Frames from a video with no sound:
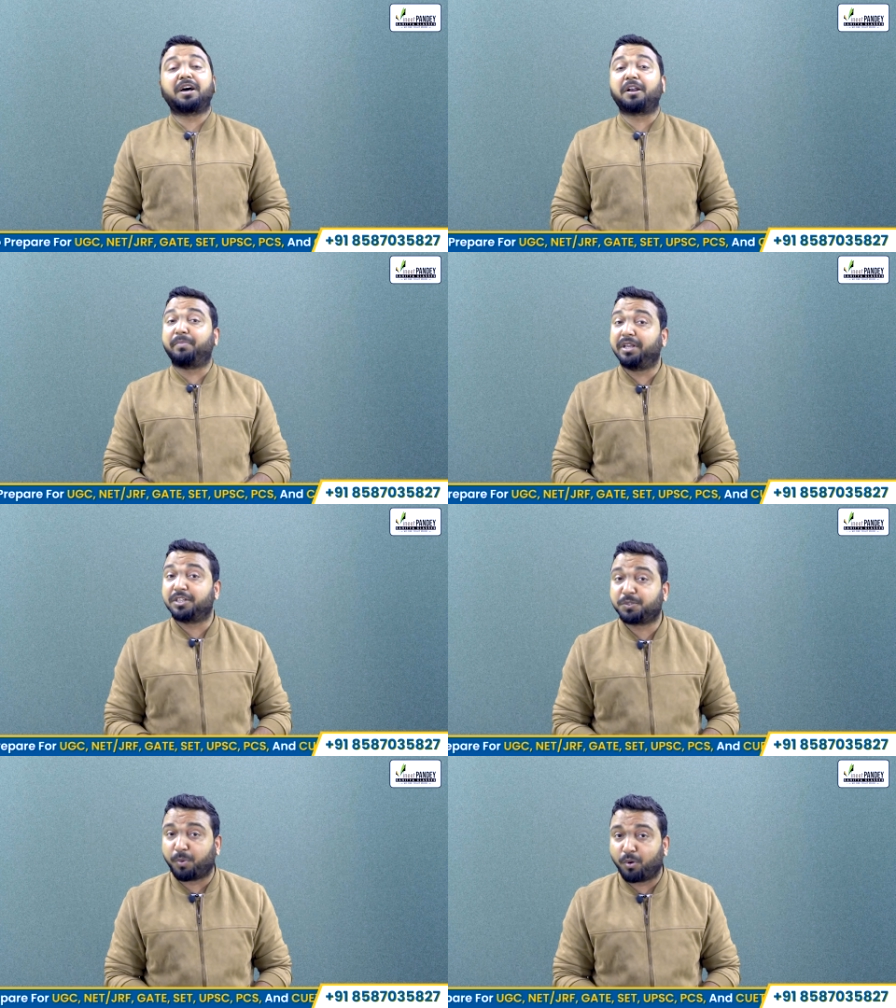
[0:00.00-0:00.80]
are being
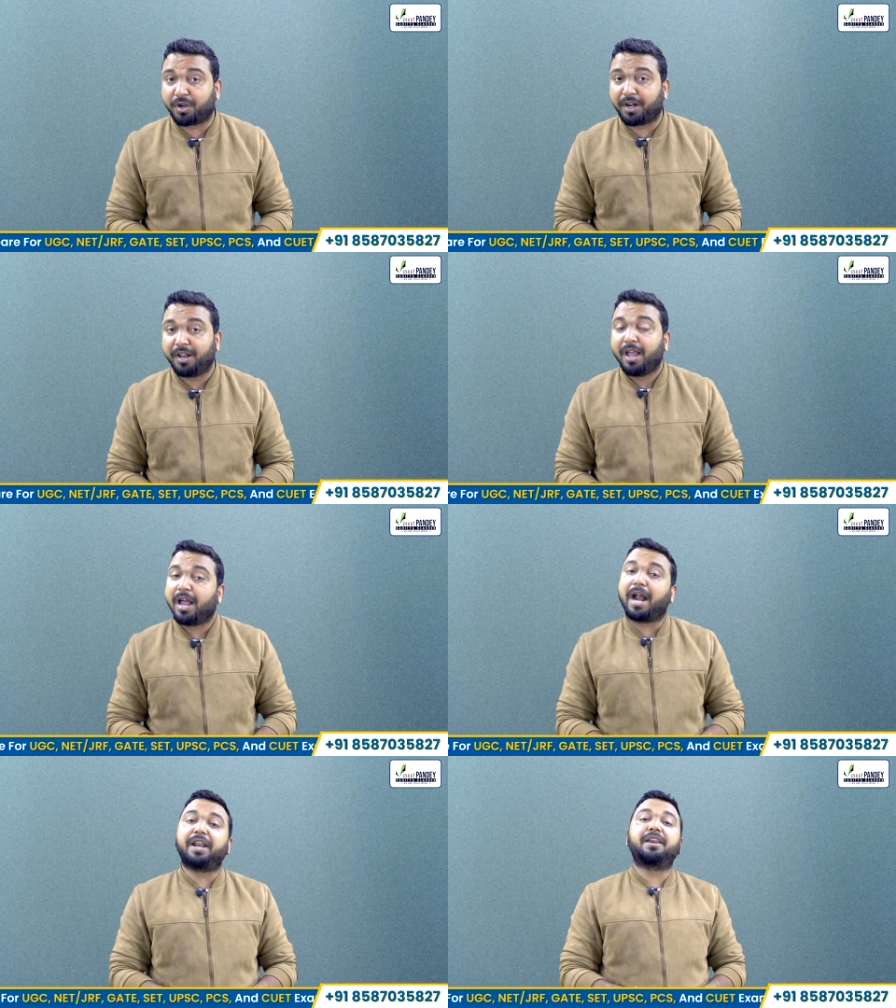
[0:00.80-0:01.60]
spoken
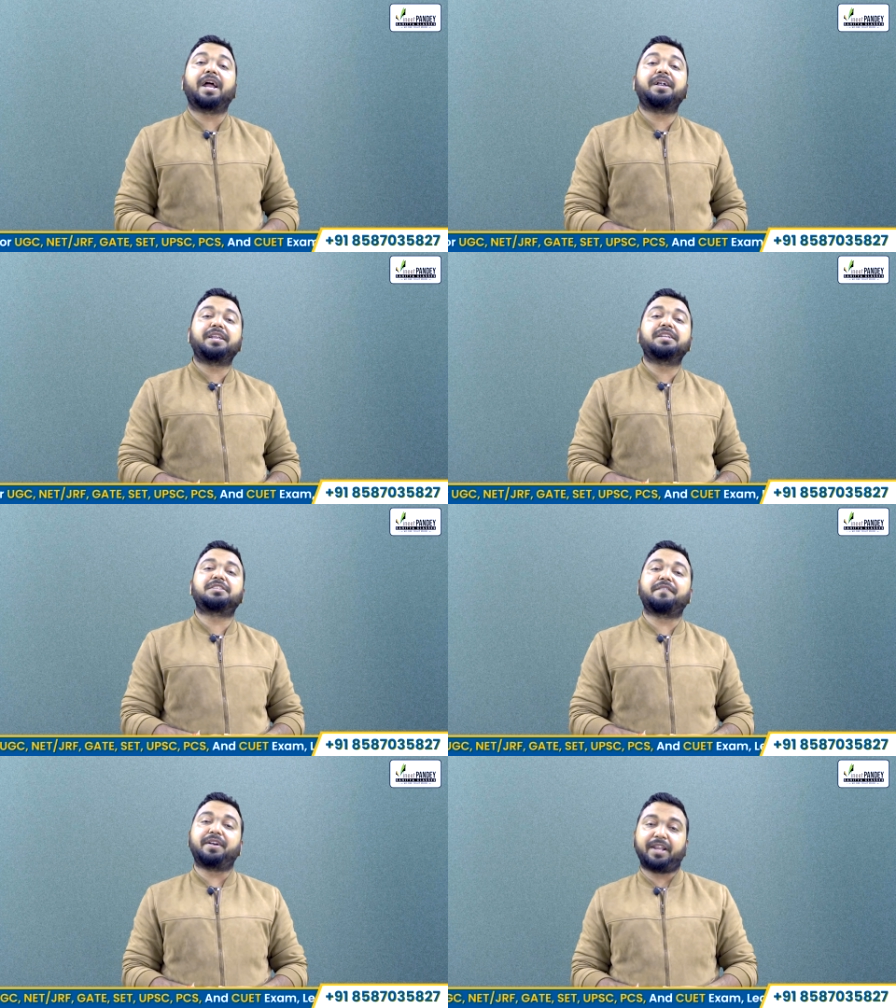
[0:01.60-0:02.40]
and in
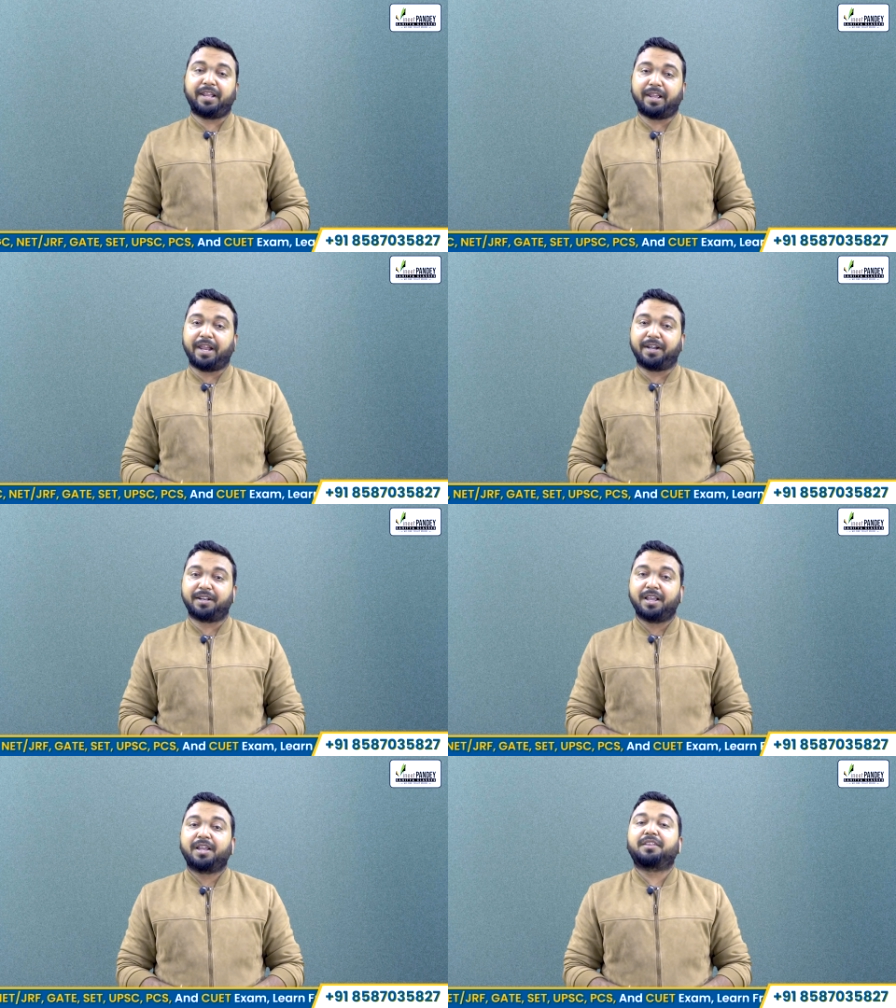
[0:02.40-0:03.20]
1978